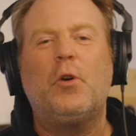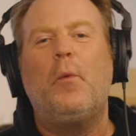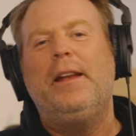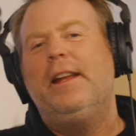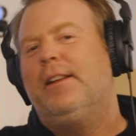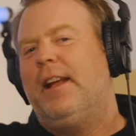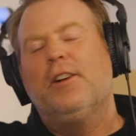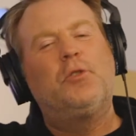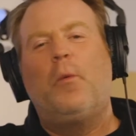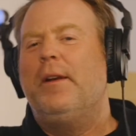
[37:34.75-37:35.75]
what we need.
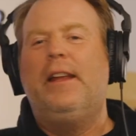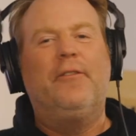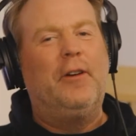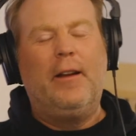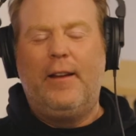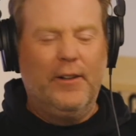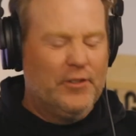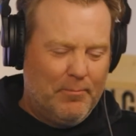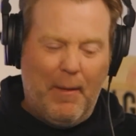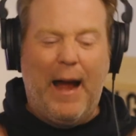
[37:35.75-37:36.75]

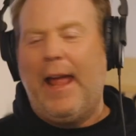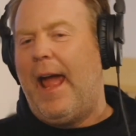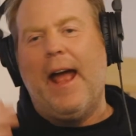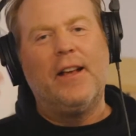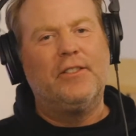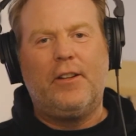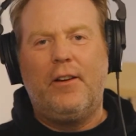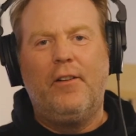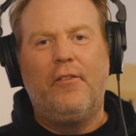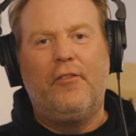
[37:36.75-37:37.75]
Here's my ask
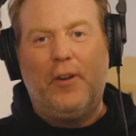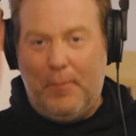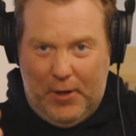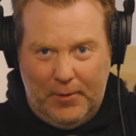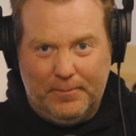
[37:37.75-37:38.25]
from you.